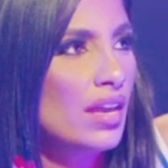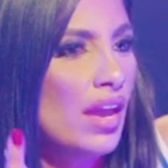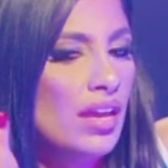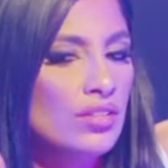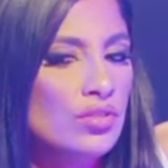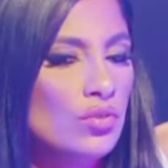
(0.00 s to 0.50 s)

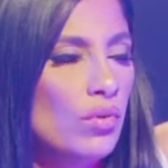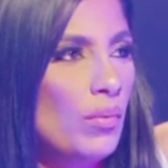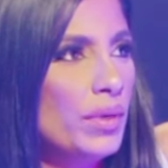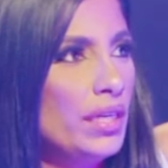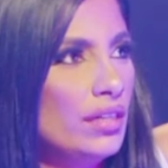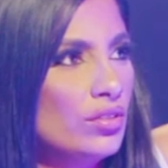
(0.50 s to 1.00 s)
and do what
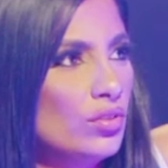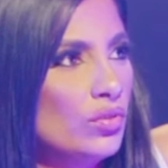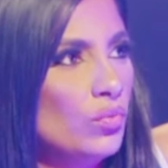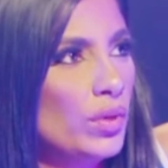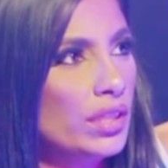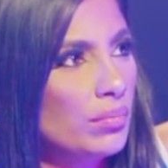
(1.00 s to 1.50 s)
we need to do
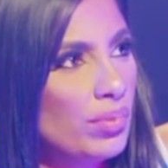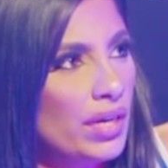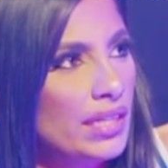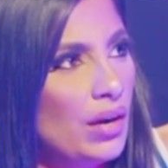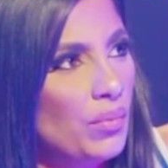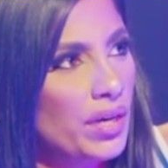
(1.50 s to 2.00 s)
with the
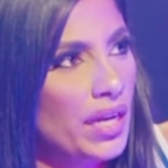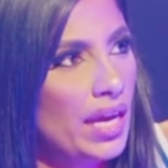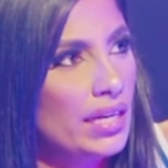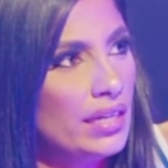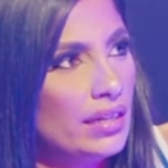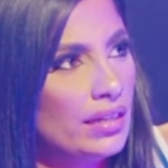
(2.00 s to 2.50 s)
bread that we're
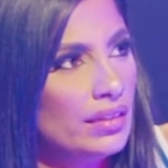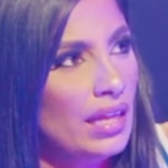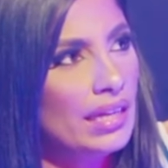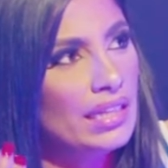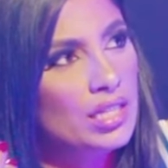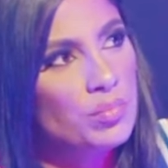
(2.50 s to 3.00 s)
getting?
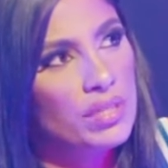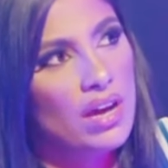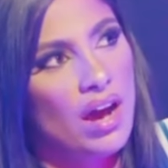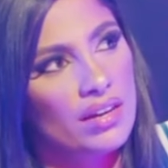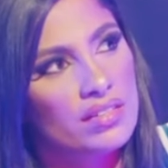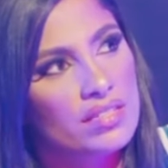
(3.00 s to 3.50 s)
Like, let's be
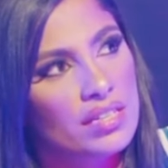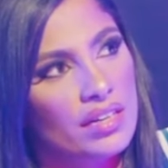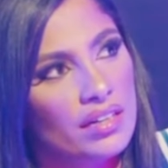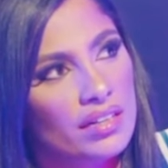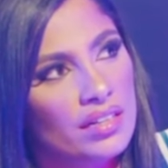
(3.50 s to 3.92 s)
honest here.